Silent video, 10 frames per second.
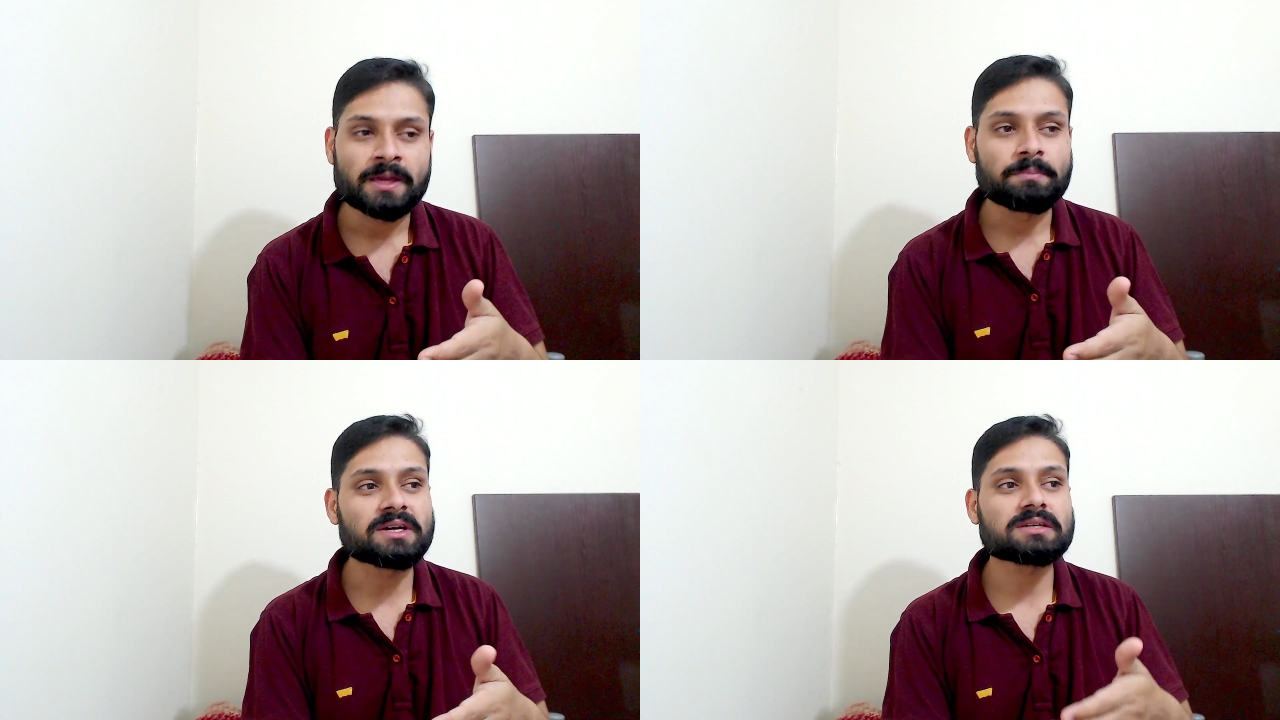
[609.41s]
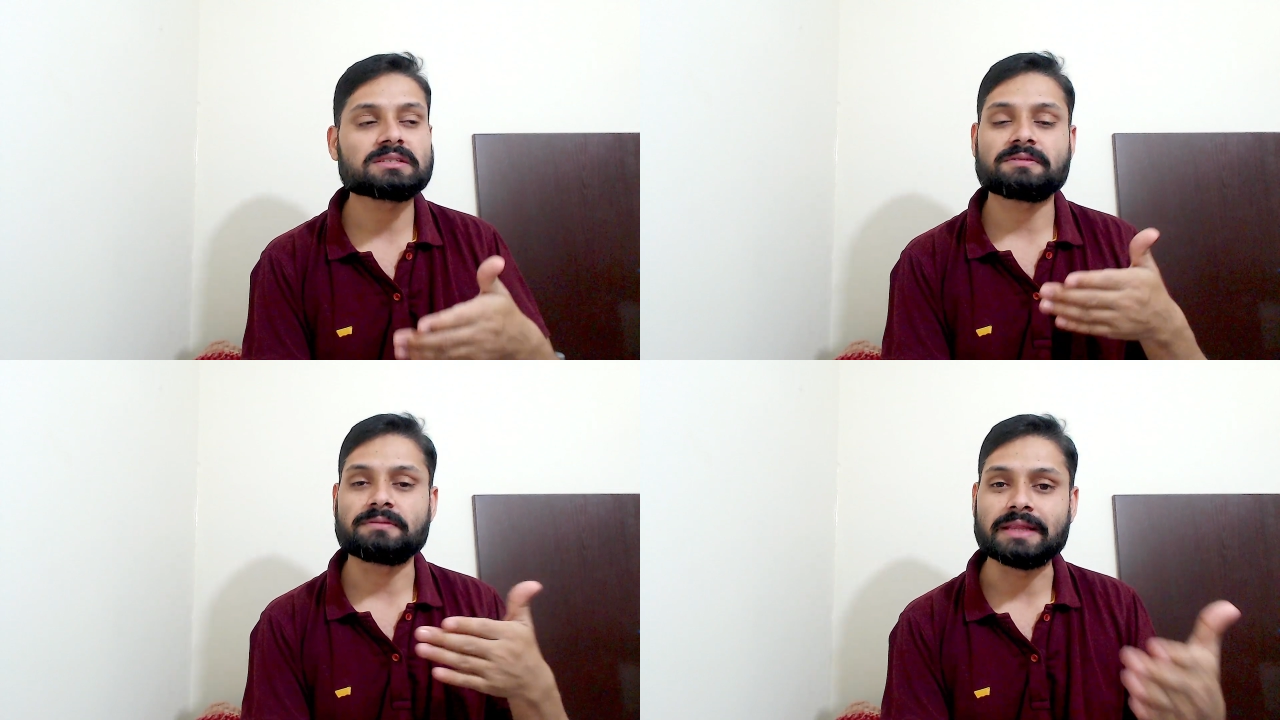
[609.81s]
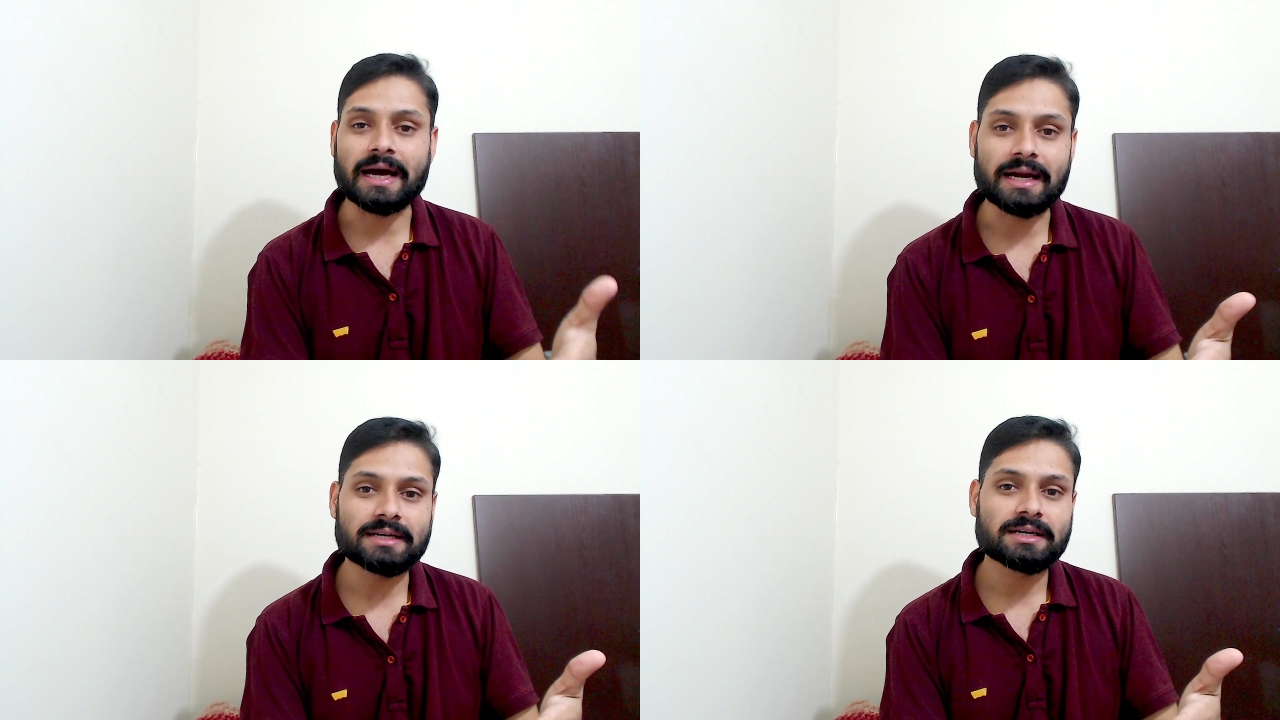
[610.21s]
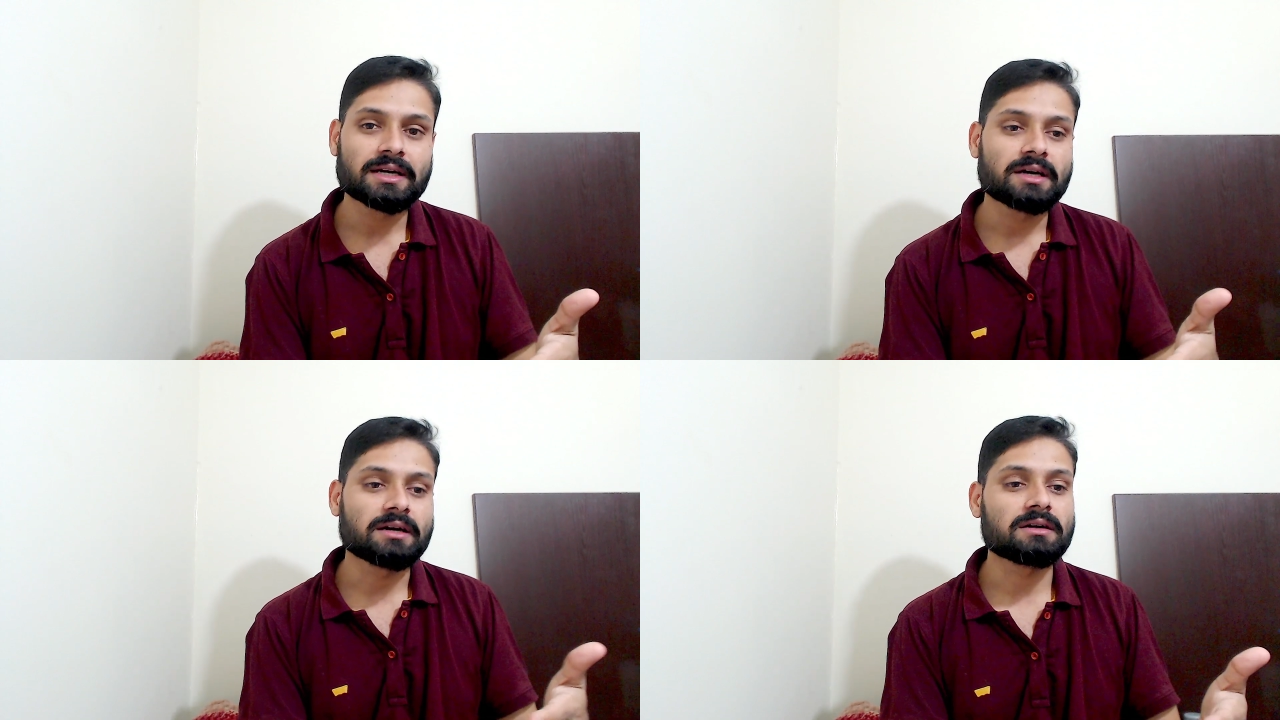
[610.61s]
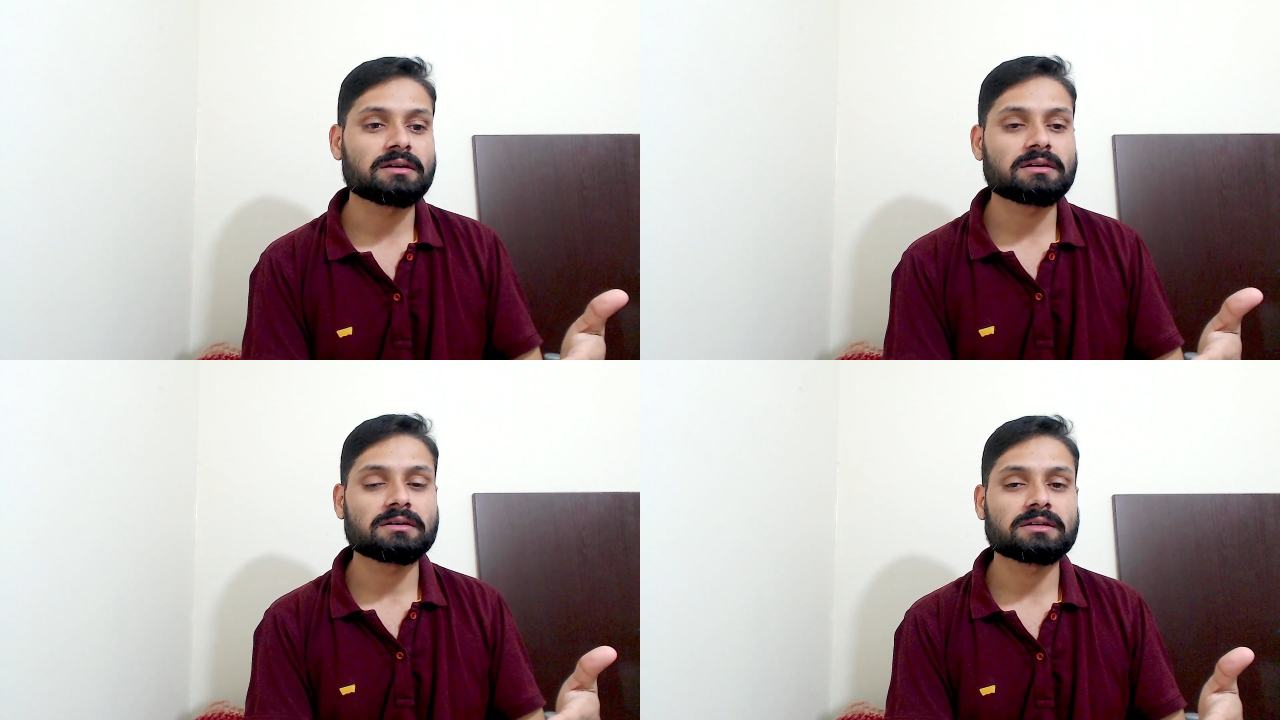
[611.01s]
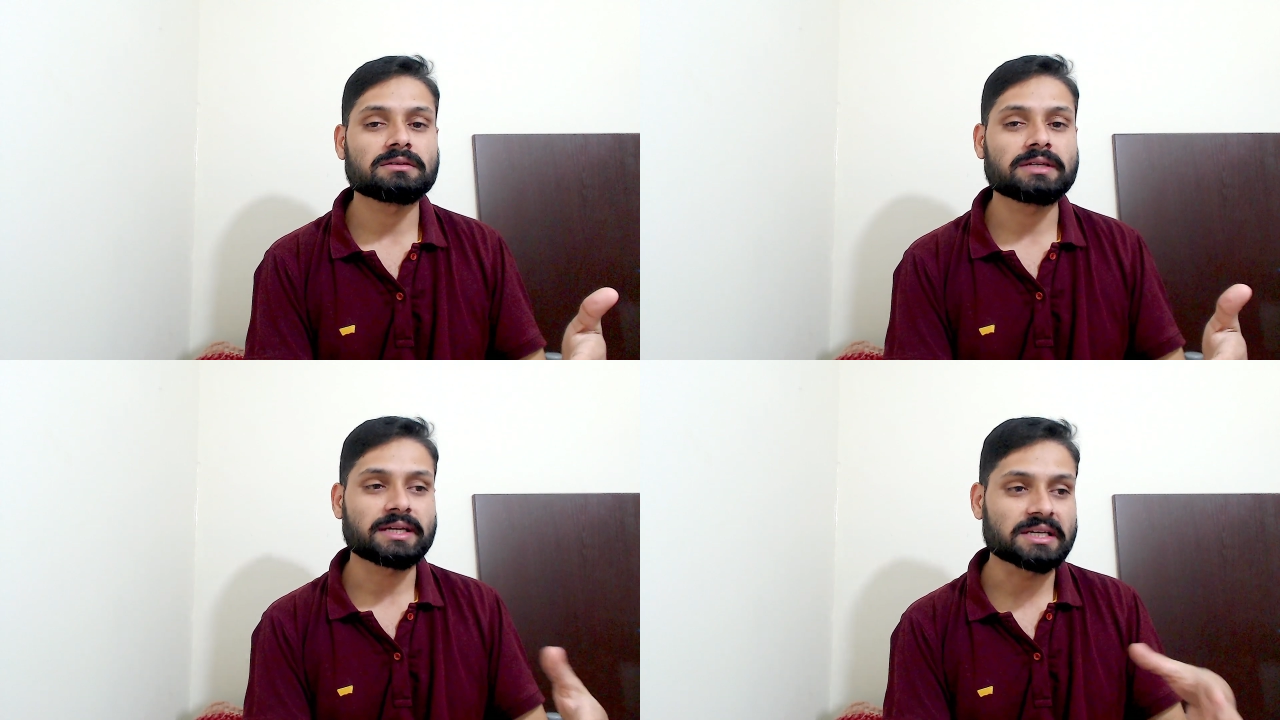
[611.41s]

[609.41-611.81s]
Because of that, like